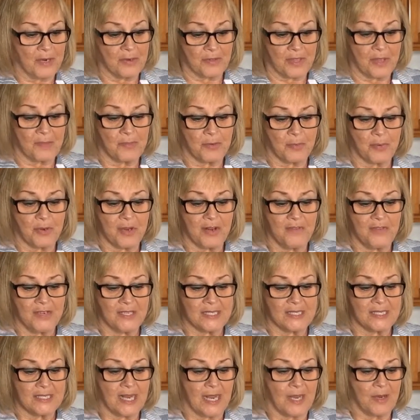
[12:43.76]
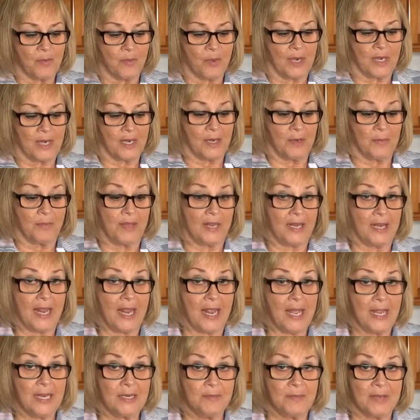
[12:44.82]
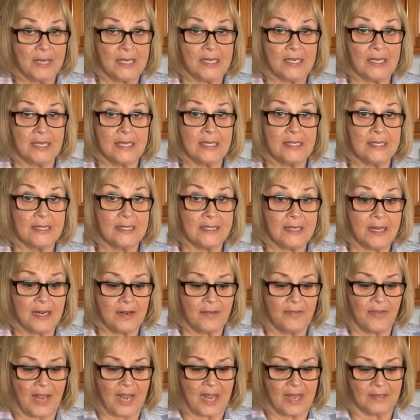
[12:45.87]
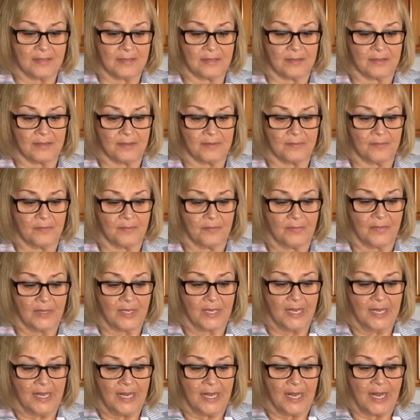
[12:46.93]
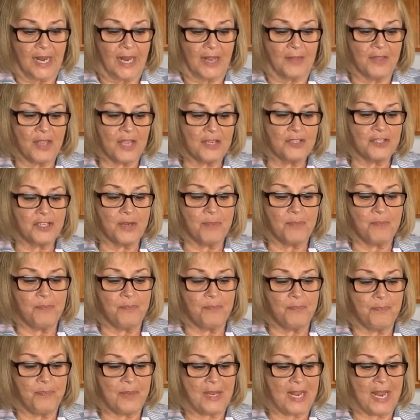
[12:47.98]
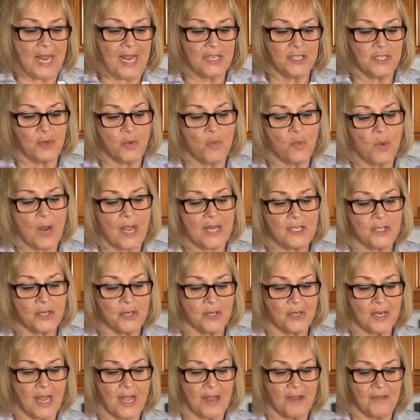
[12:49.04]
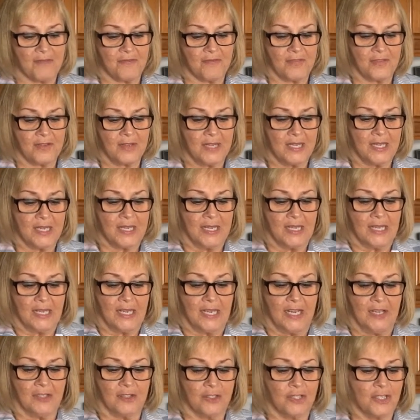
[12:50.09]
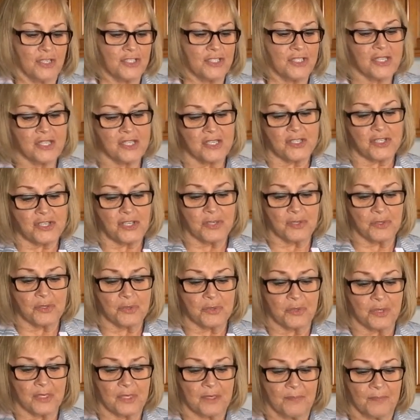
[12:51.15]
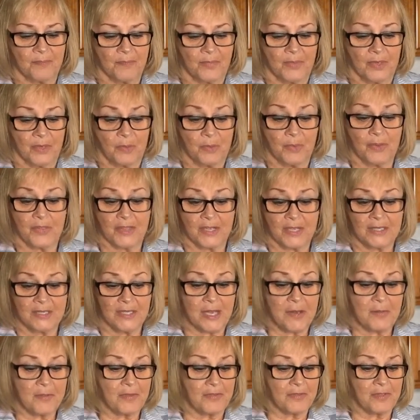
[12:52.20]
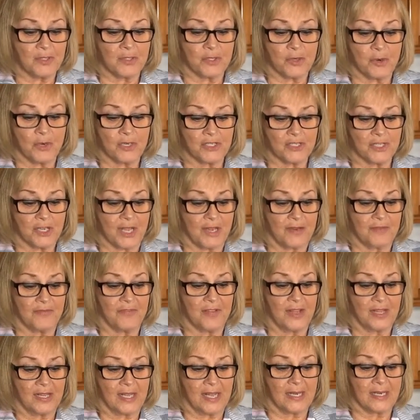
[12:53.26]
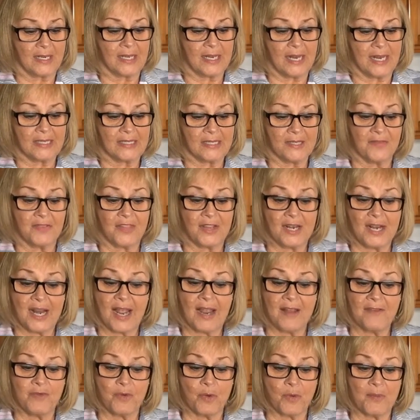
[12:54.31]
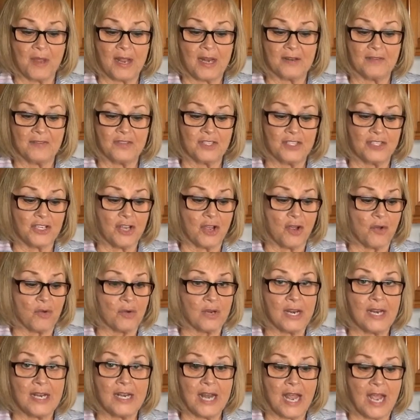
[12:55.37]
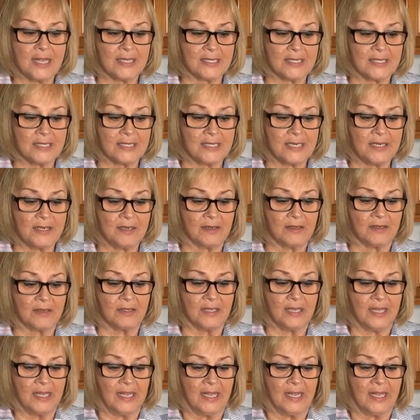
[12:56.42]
them the previous night when it had been Edmund instead of Aslan. And then she began to whet her knife. It looked to the children, with the gleam of the torchlight fell on it, as if the knife were made of stone and not steel,